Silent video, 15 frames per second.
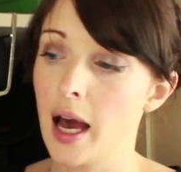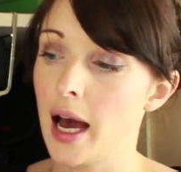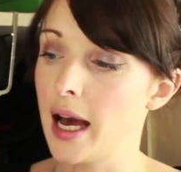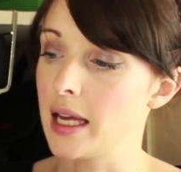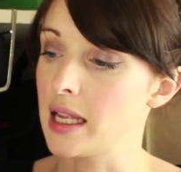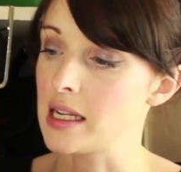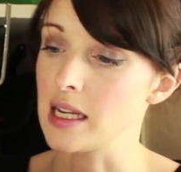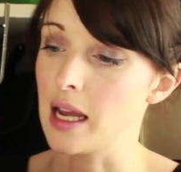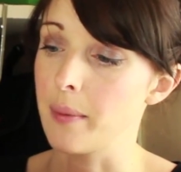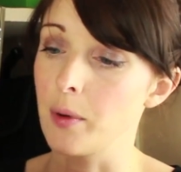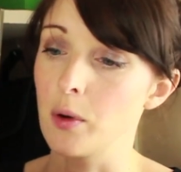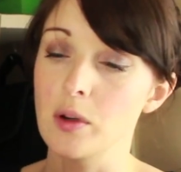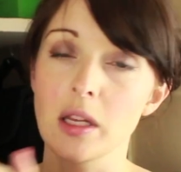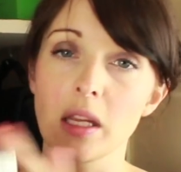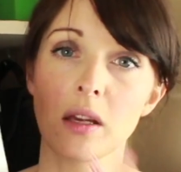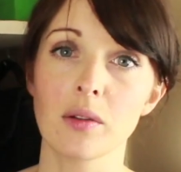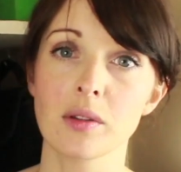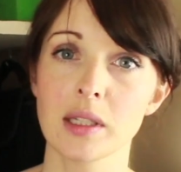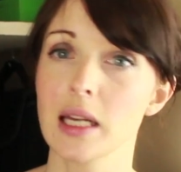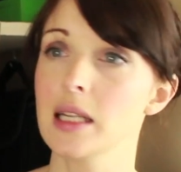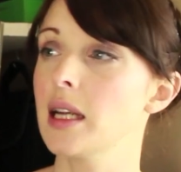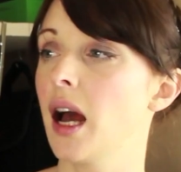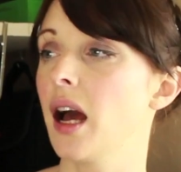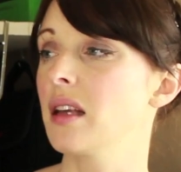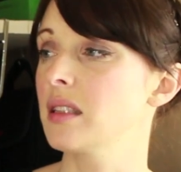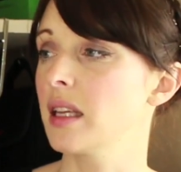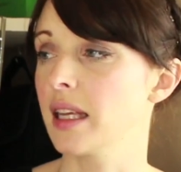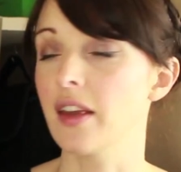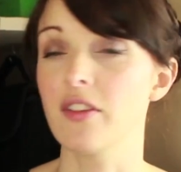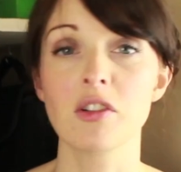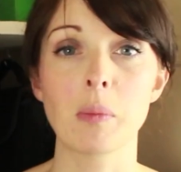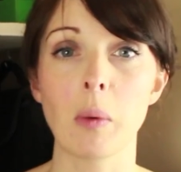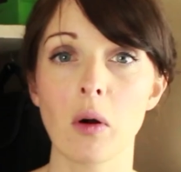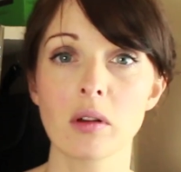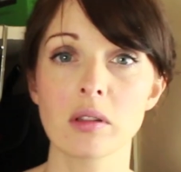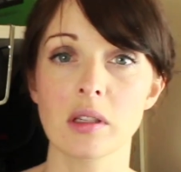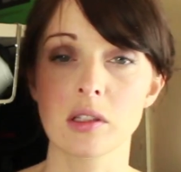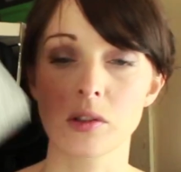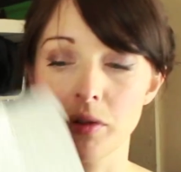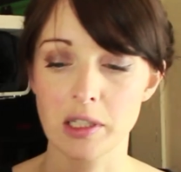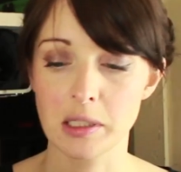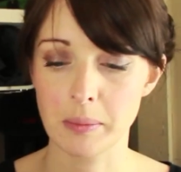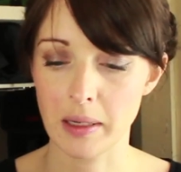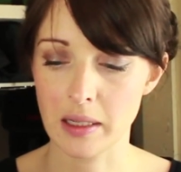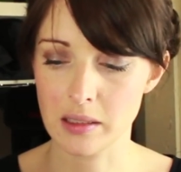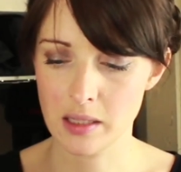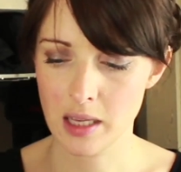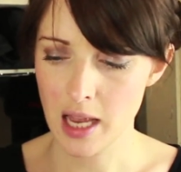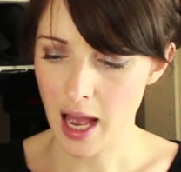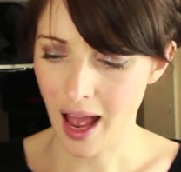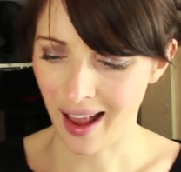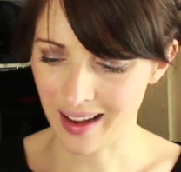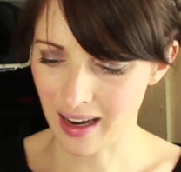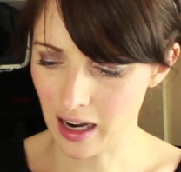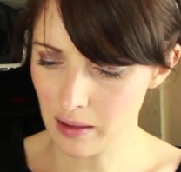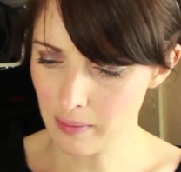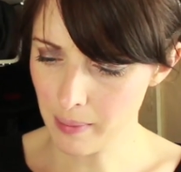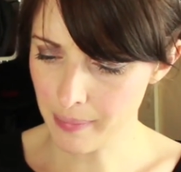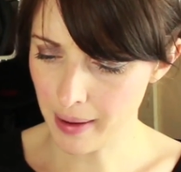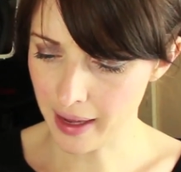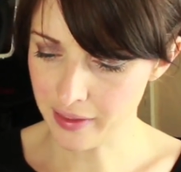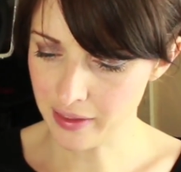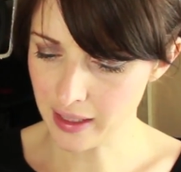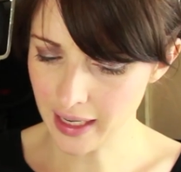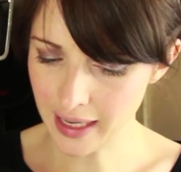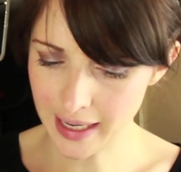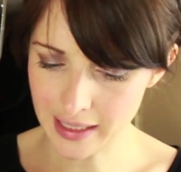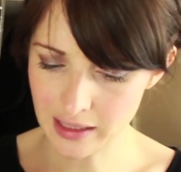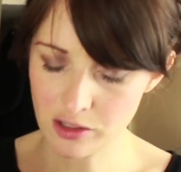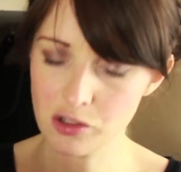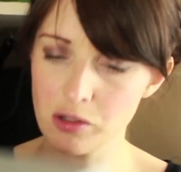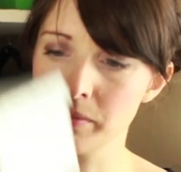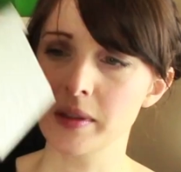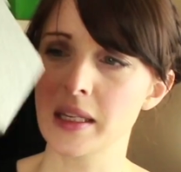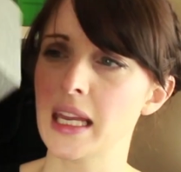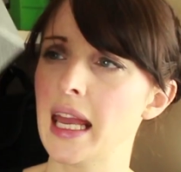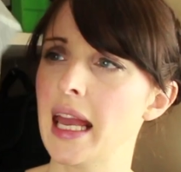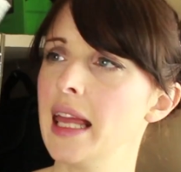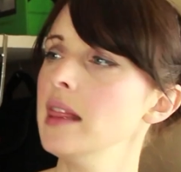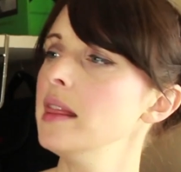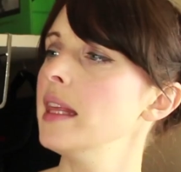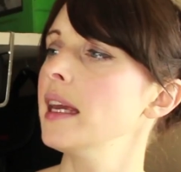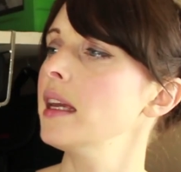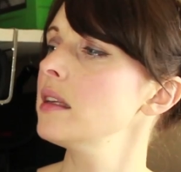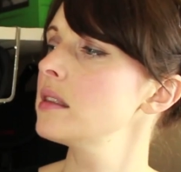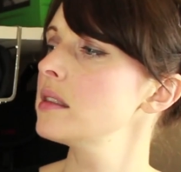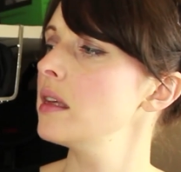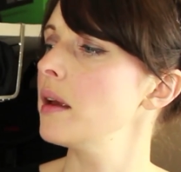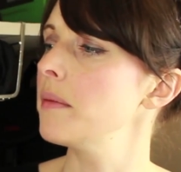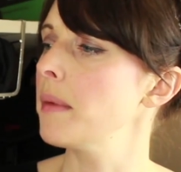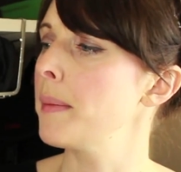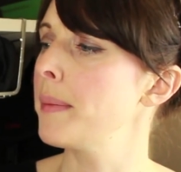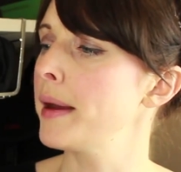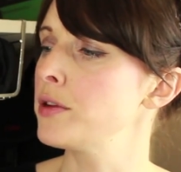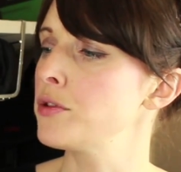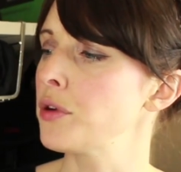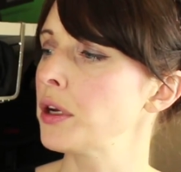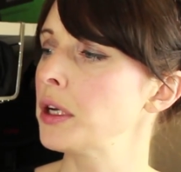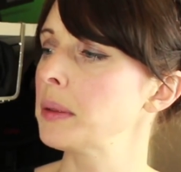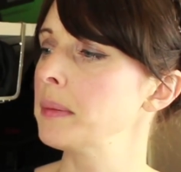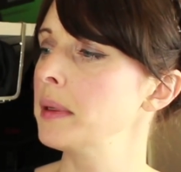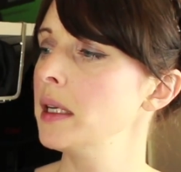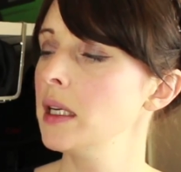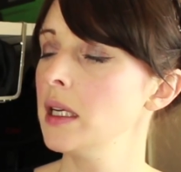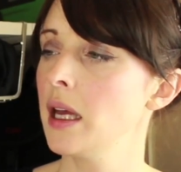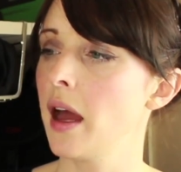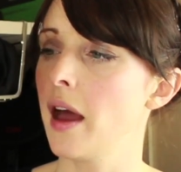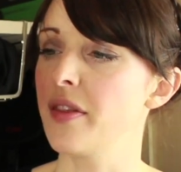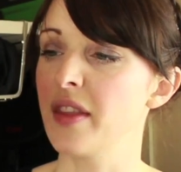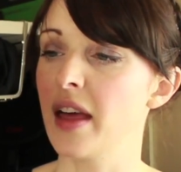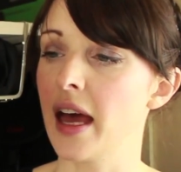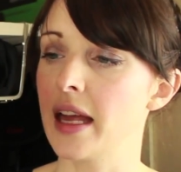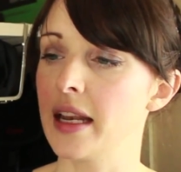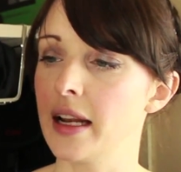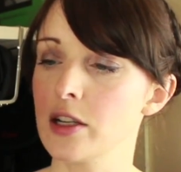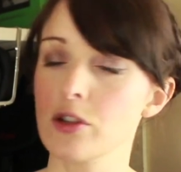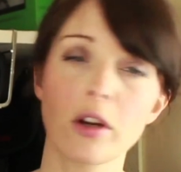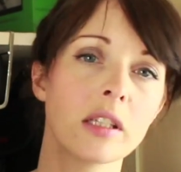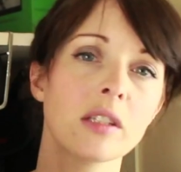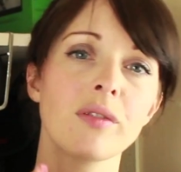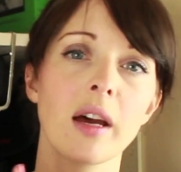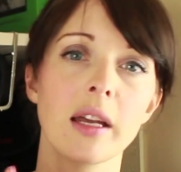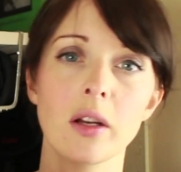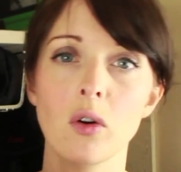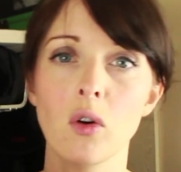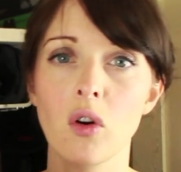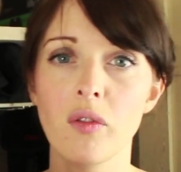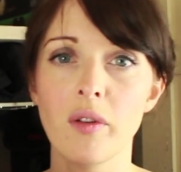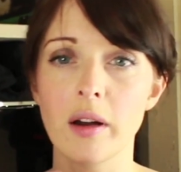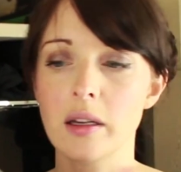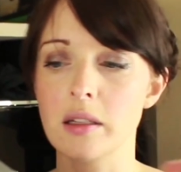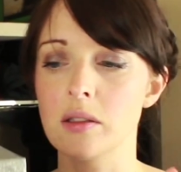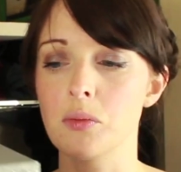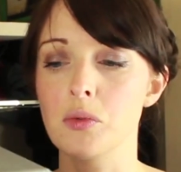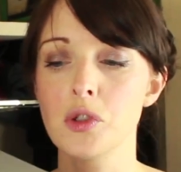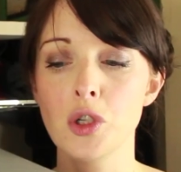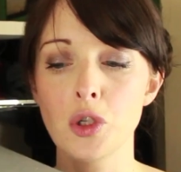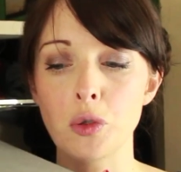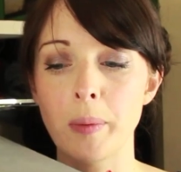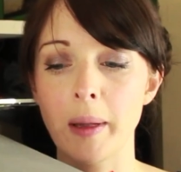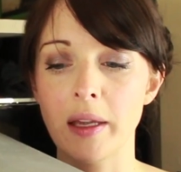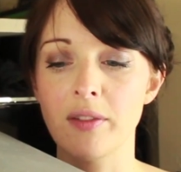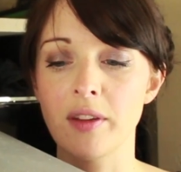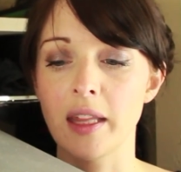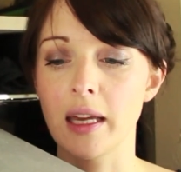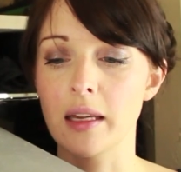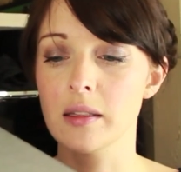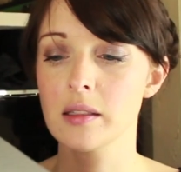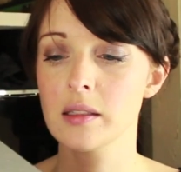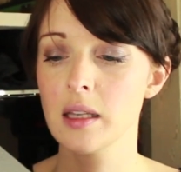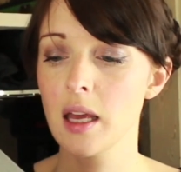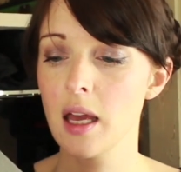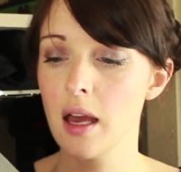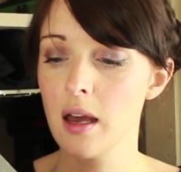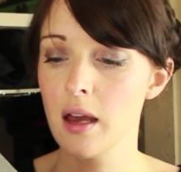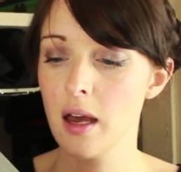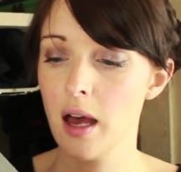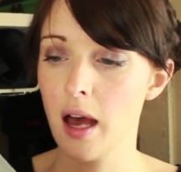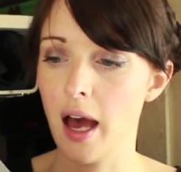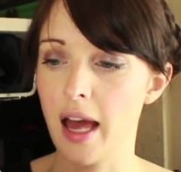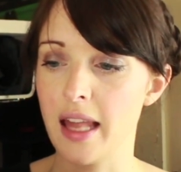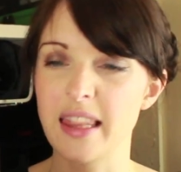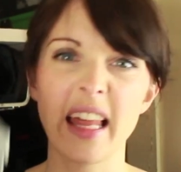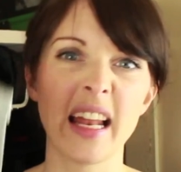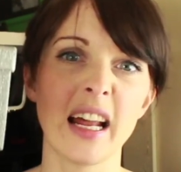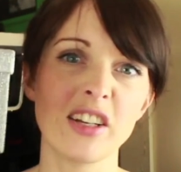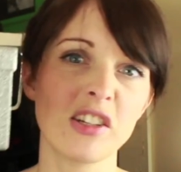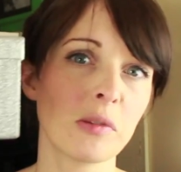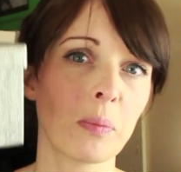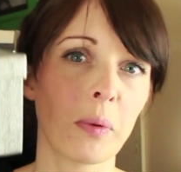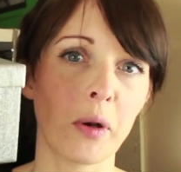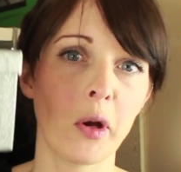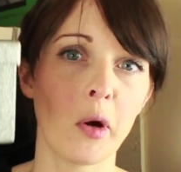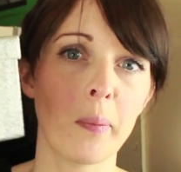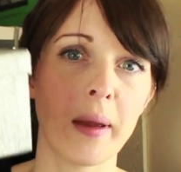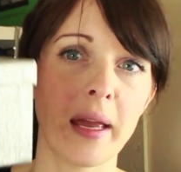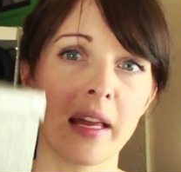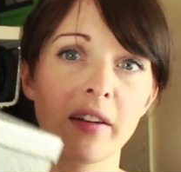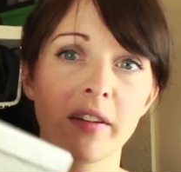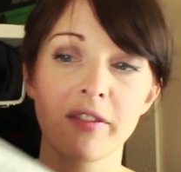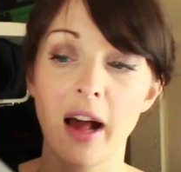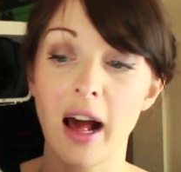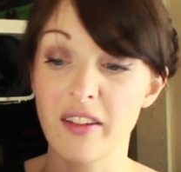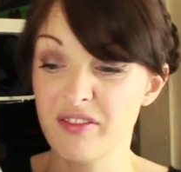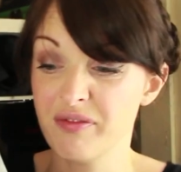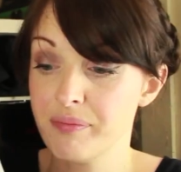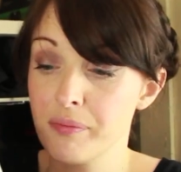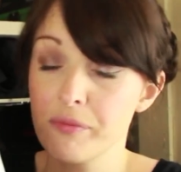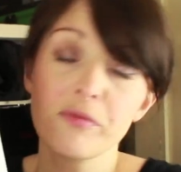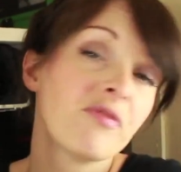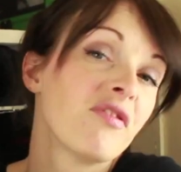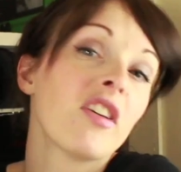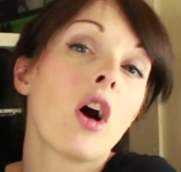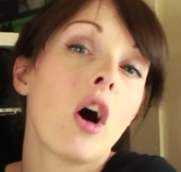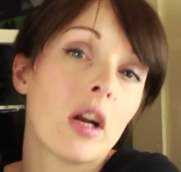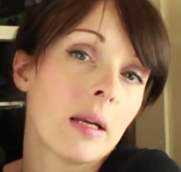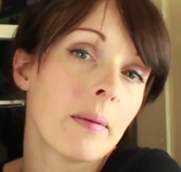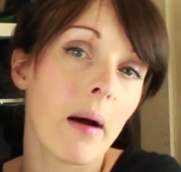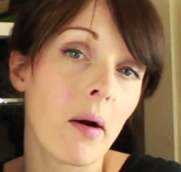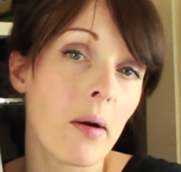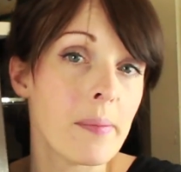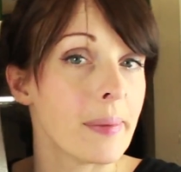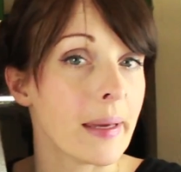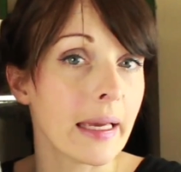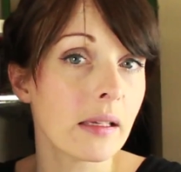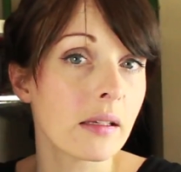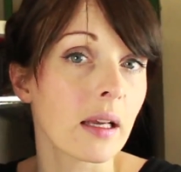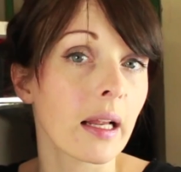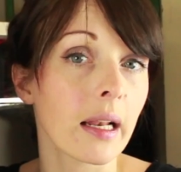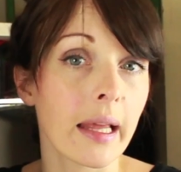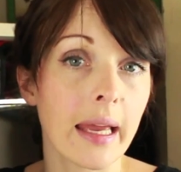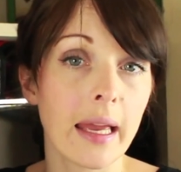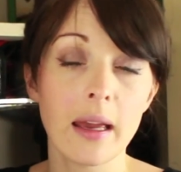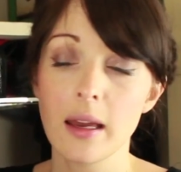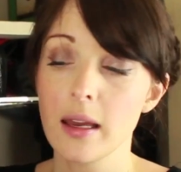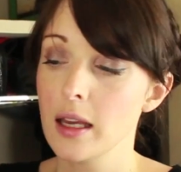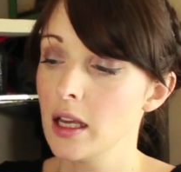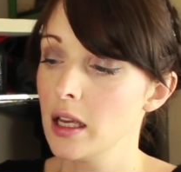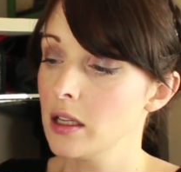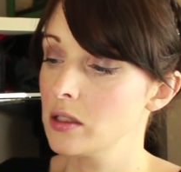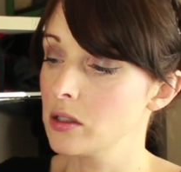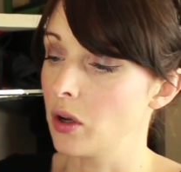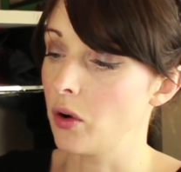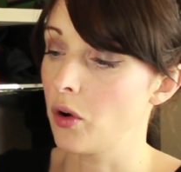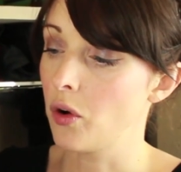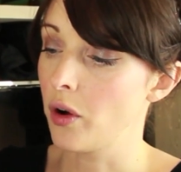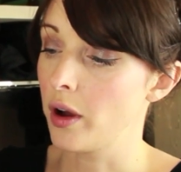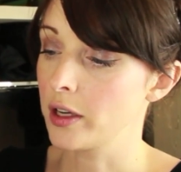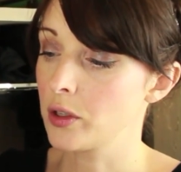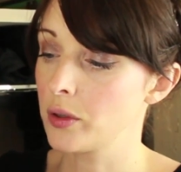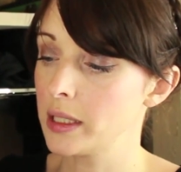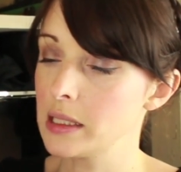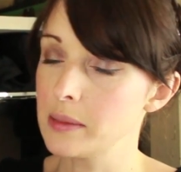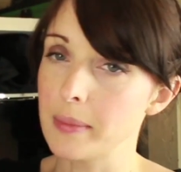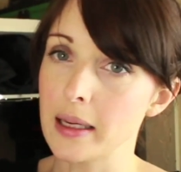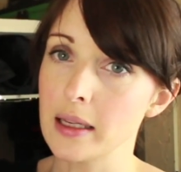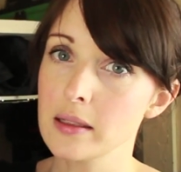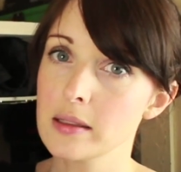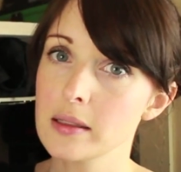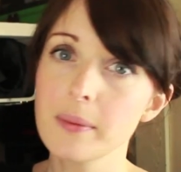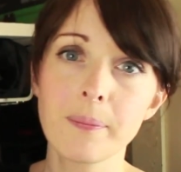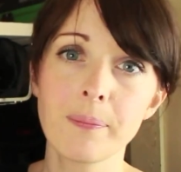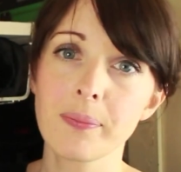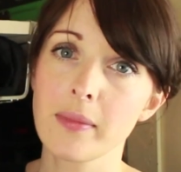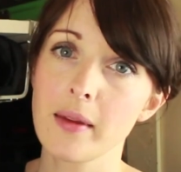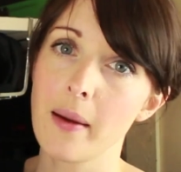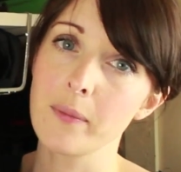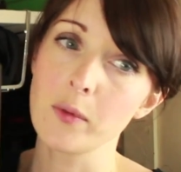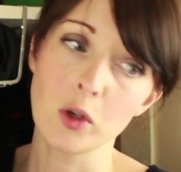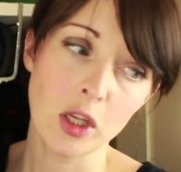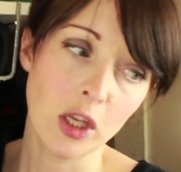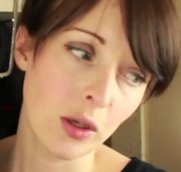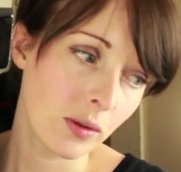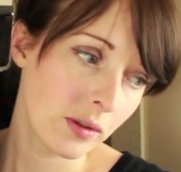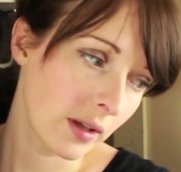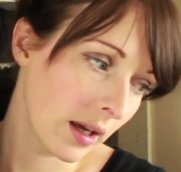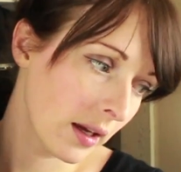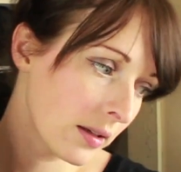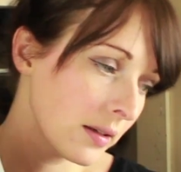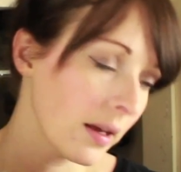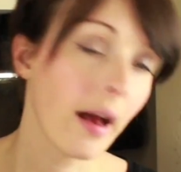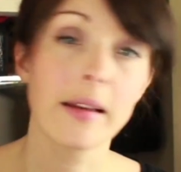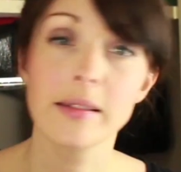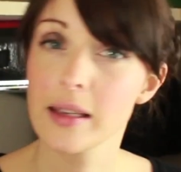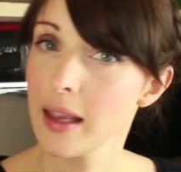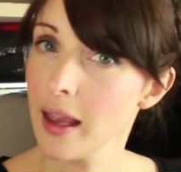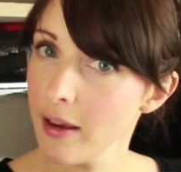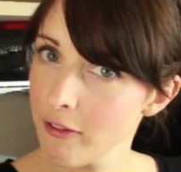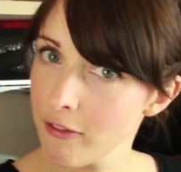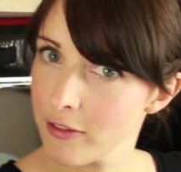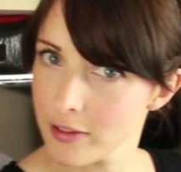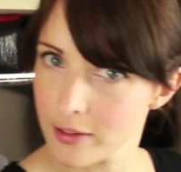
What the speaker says: And I'm going to use it as a gift box this Christmas. I can't remember, I think I had something in this in my bedroom and then I transferred it over because it was too big for this, and then I just put it up here and I've forgotten about it basically. So at Christmas I'm going to use this as a gift.